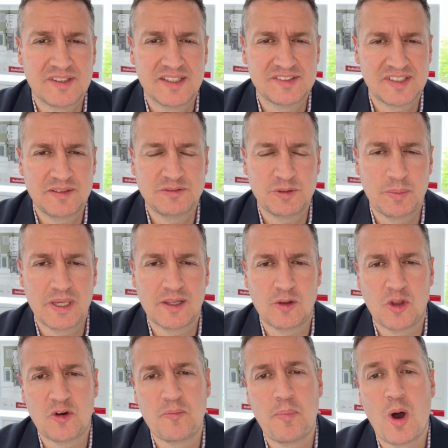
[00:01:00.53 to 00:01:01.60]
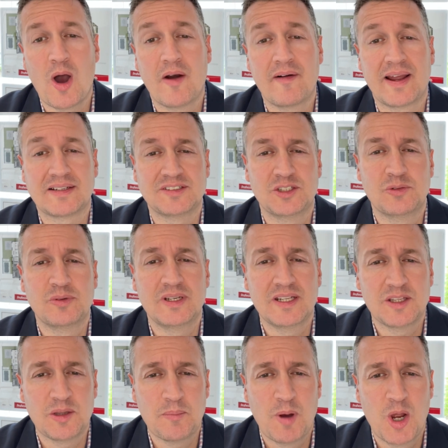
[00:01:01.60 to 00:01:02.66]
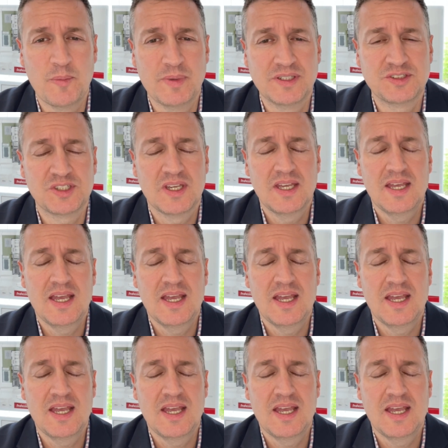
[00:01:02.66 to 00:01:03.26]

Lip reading: There seems to be a lot of buyer activity at the moment.